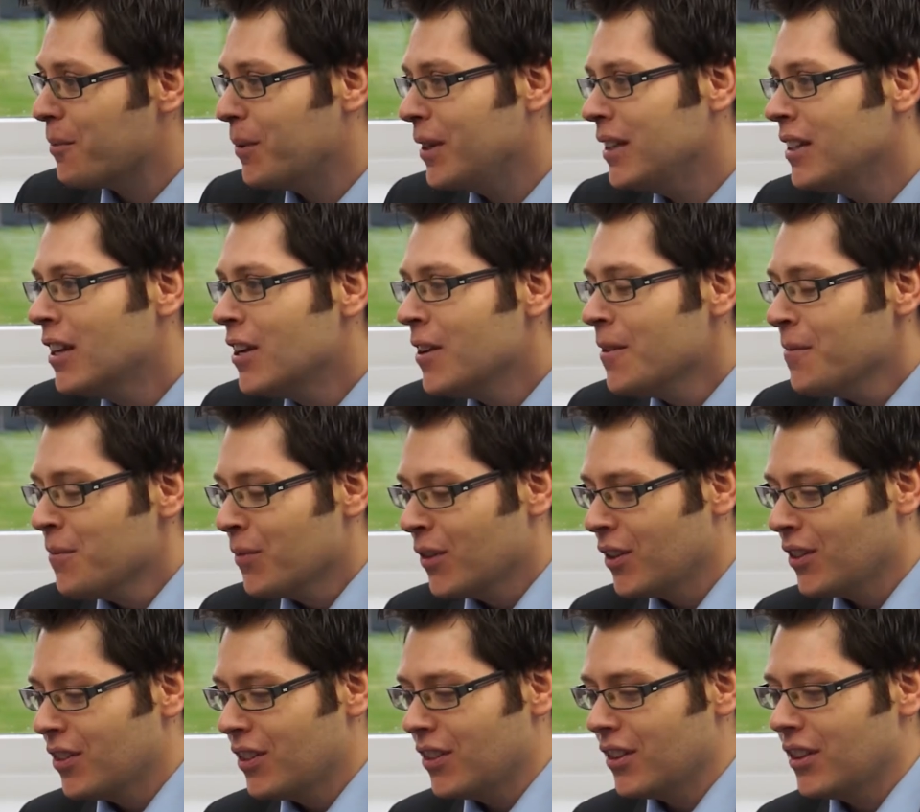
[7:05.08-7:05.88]
I mean,
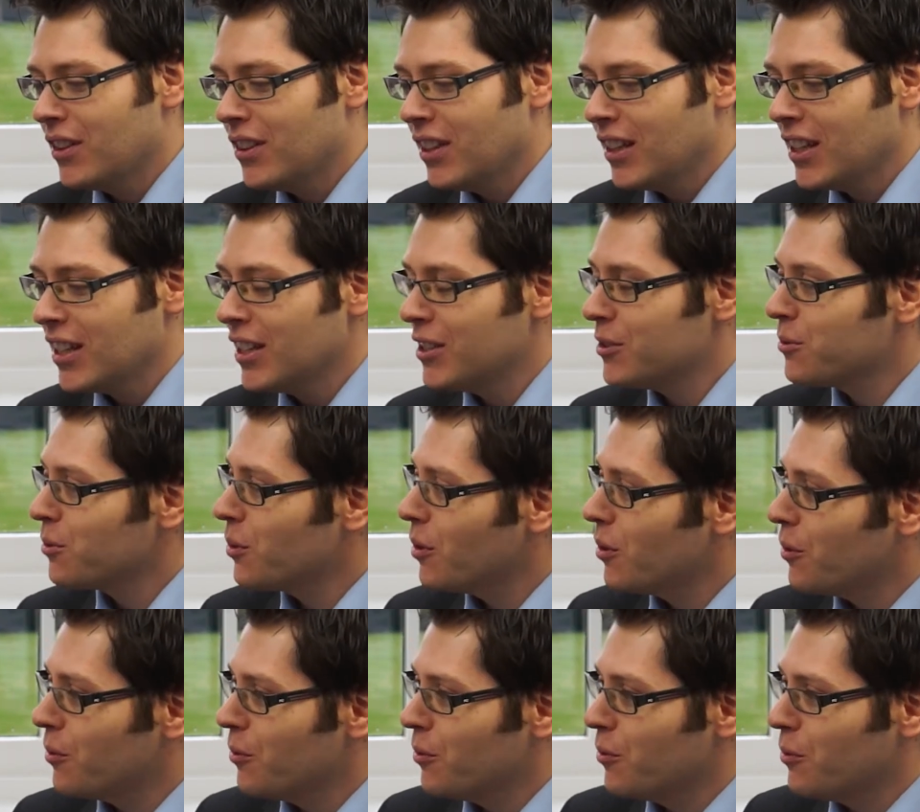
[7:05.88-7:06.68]
the, the thing is, uh,
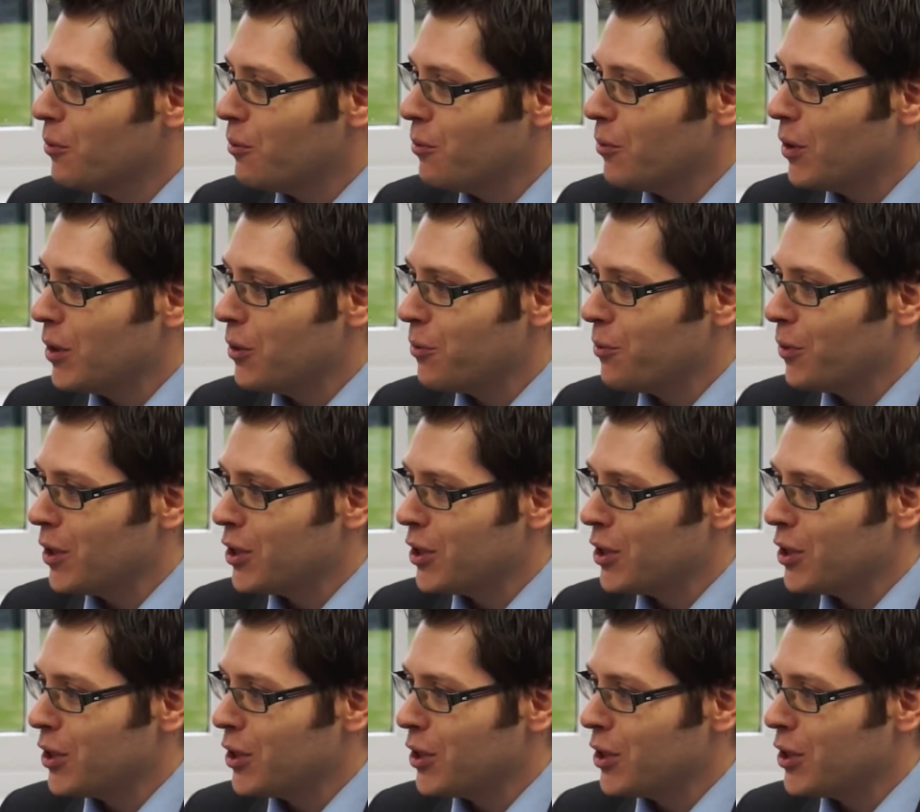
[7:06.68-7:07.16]
when,